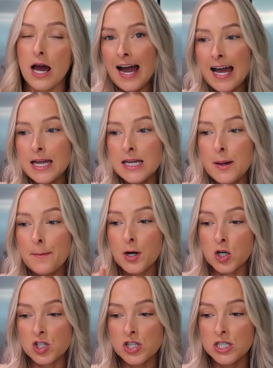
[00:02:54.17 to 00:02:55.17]
I
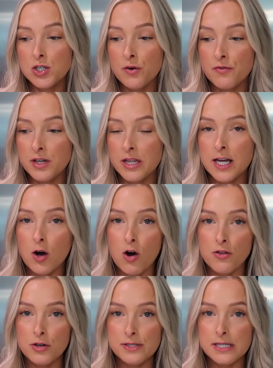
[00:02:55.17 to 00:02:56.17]
personally don't feel like
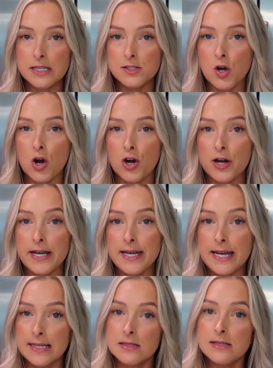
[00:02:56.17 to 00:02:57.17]
all those things are
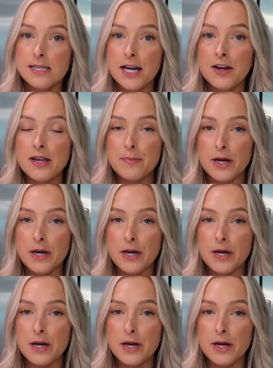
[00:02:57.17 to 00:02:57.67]
necessary,